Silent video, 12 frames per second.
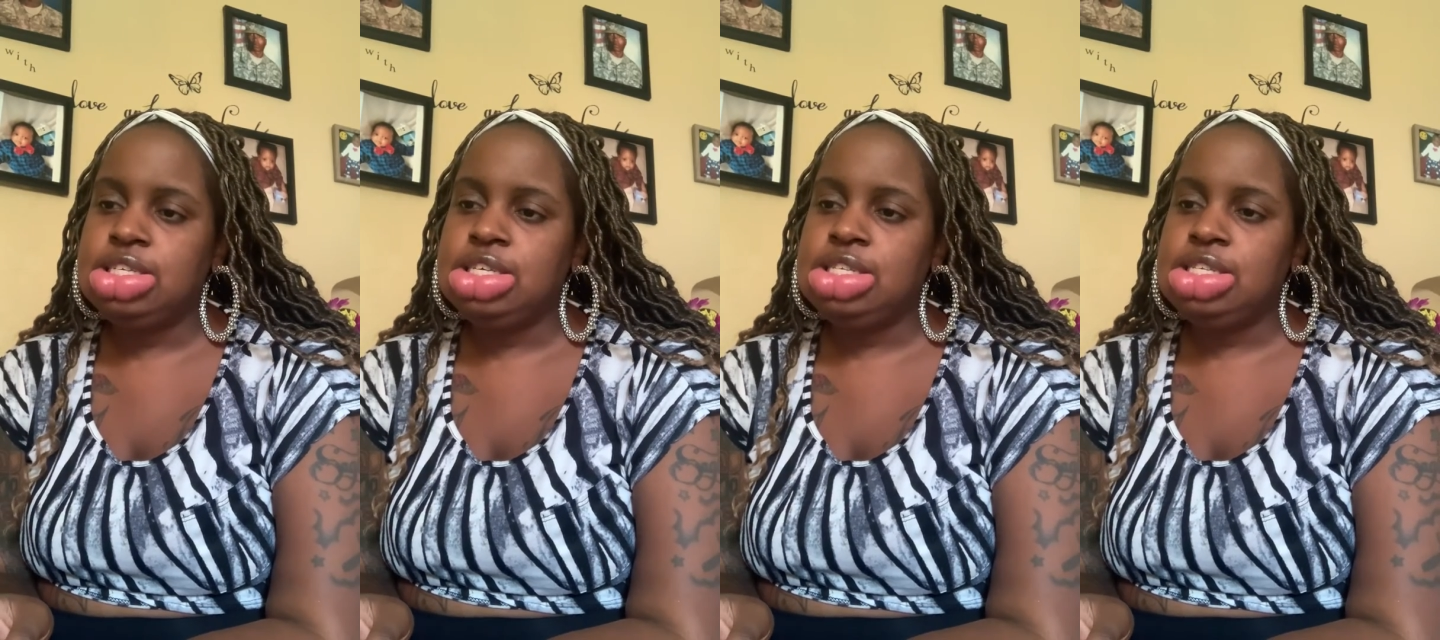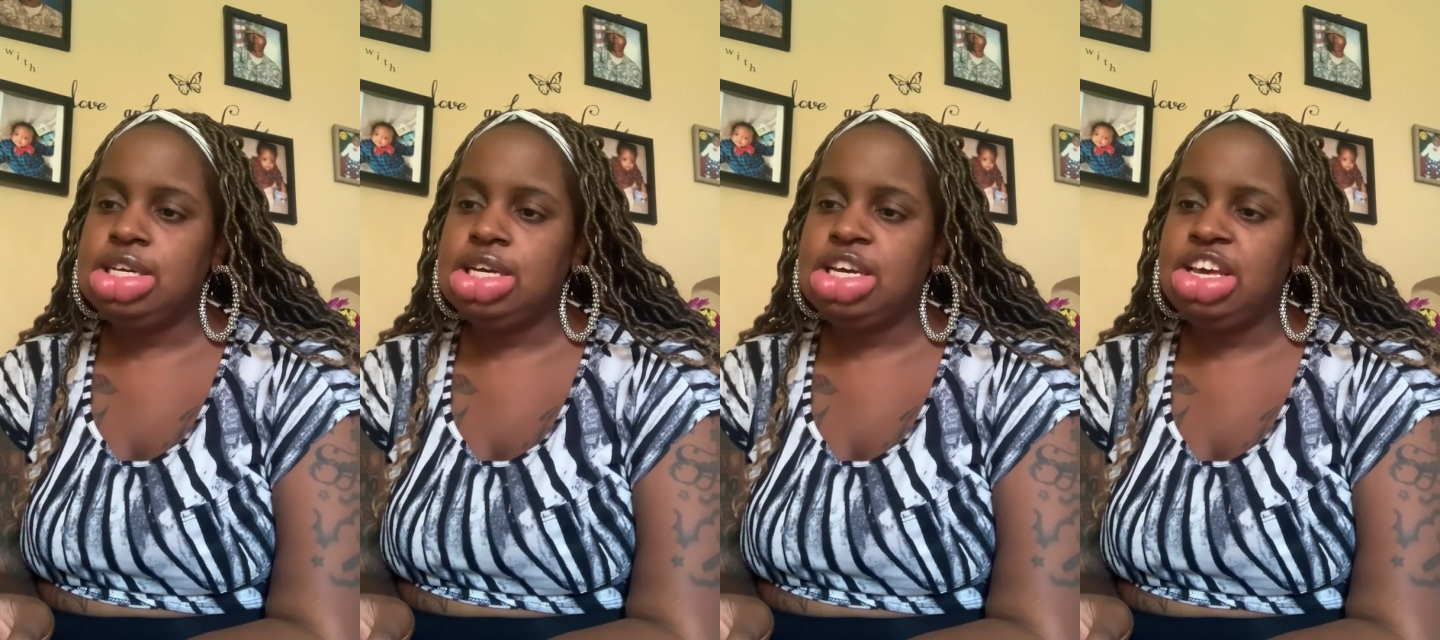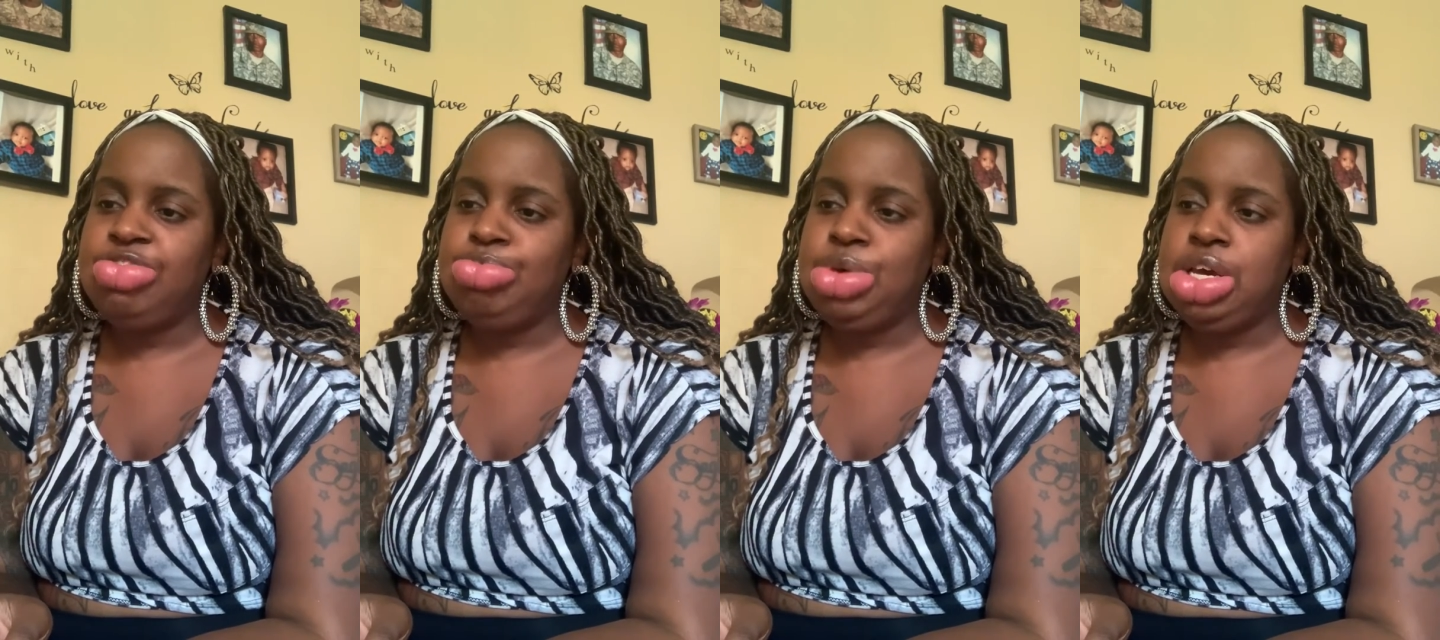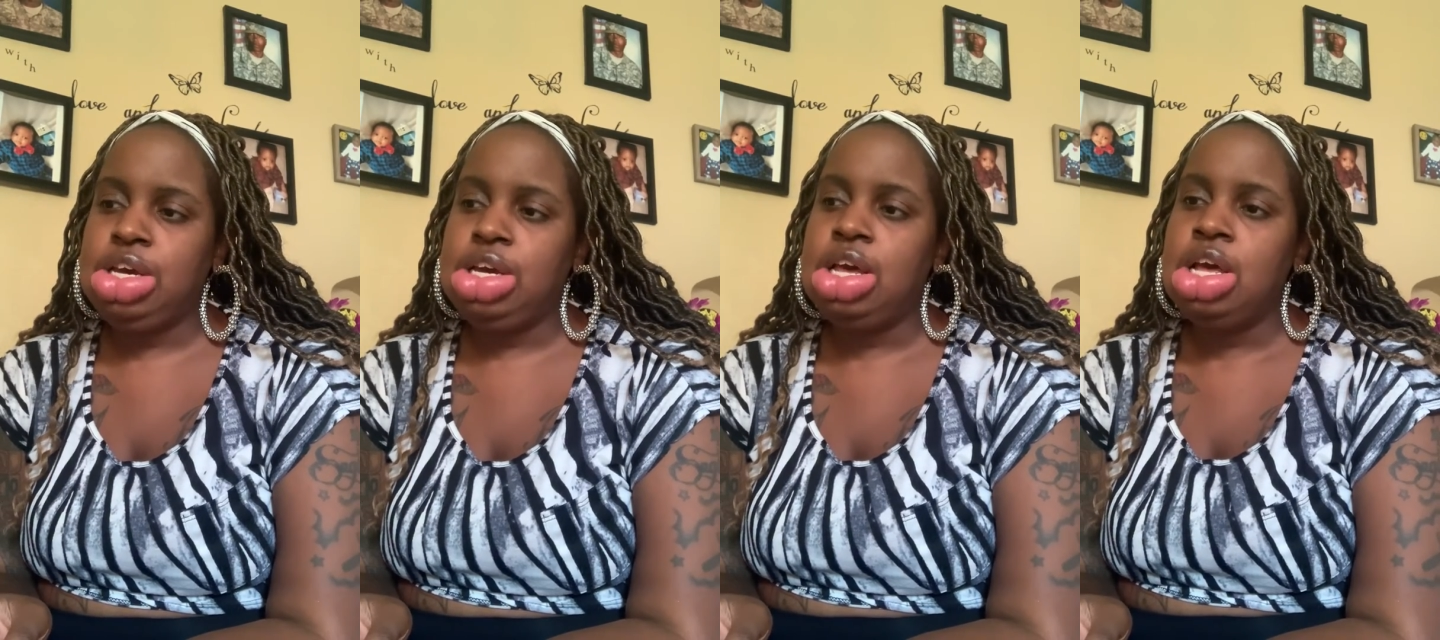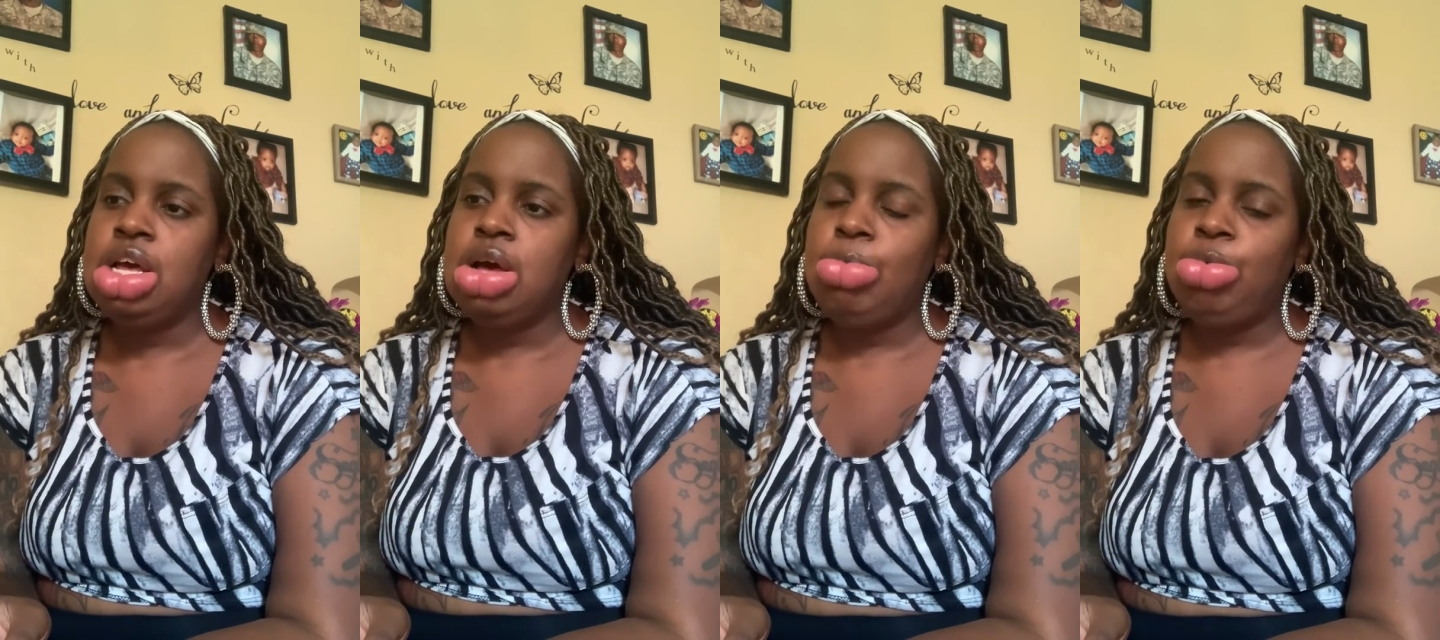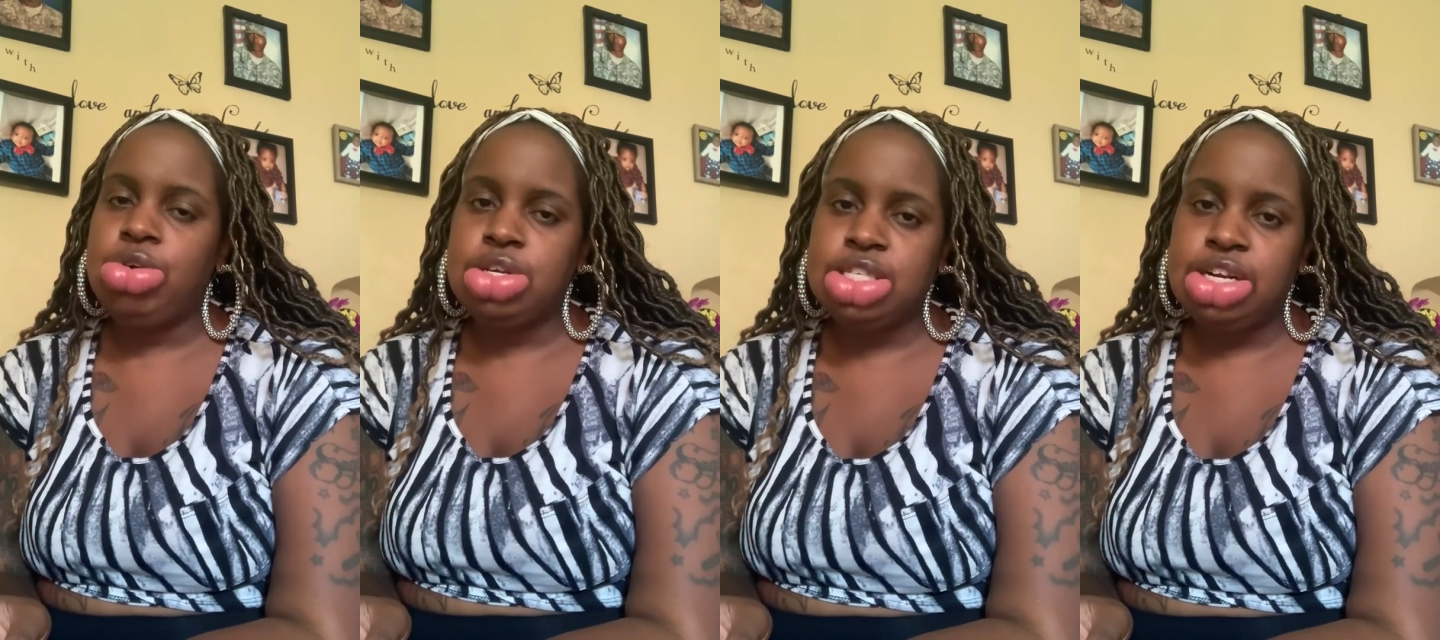He did give me
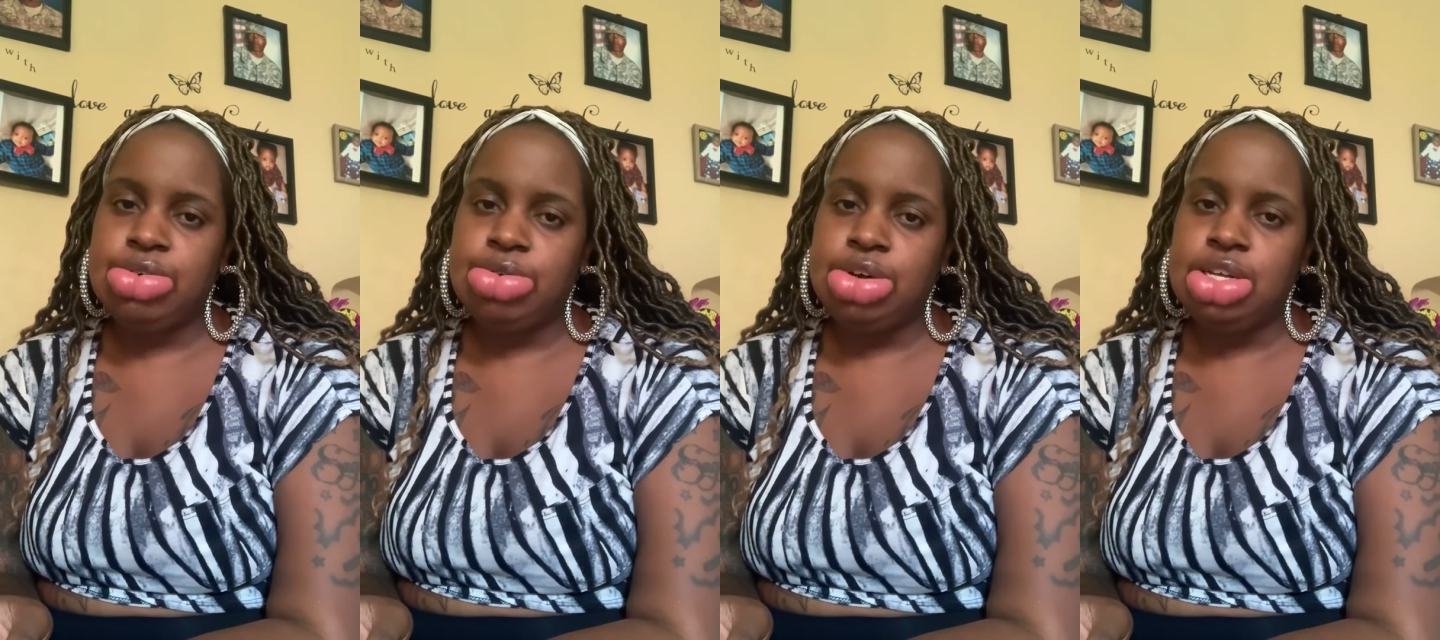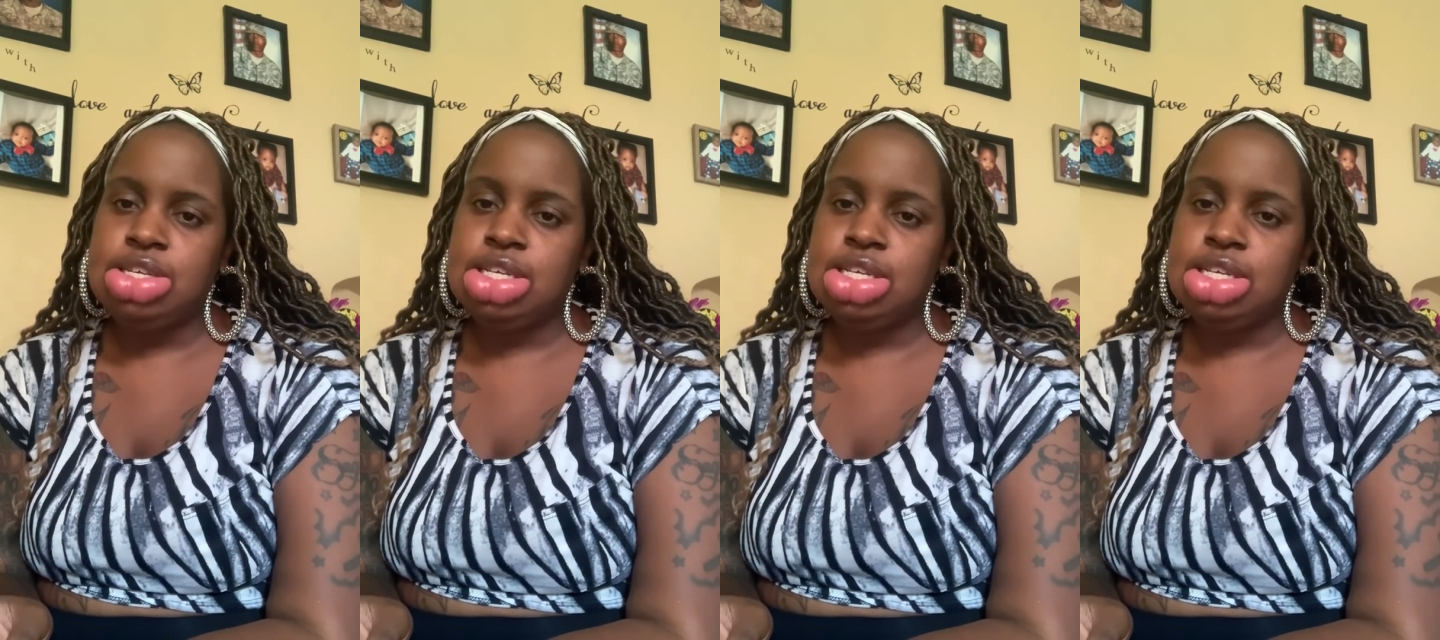more steroids.